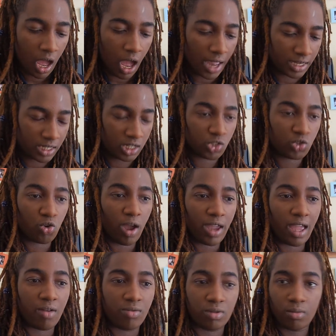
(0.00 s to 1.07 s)
I did
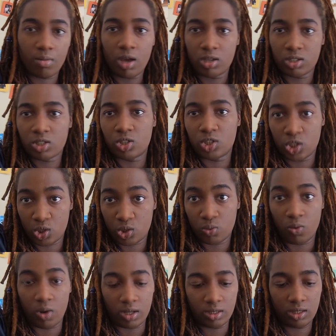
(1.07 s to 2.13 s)
try out the mask
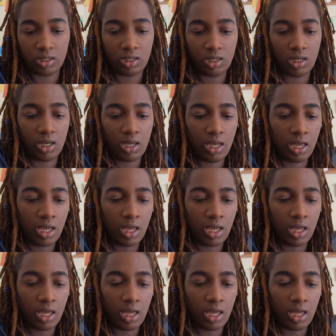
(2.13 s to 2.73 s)
just once.